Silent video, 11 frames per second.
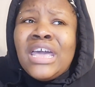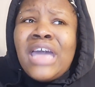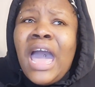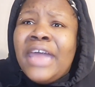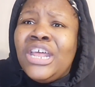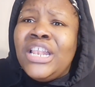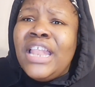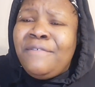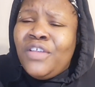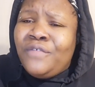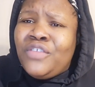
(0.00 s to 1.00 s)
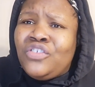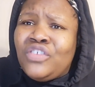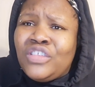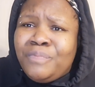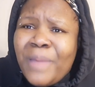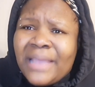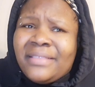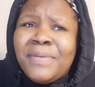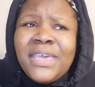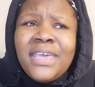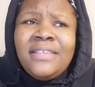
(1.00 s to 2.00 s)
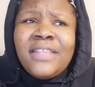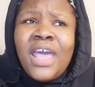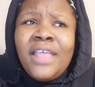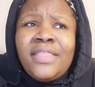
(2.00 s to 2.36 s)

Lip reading: kind of level of disrespect because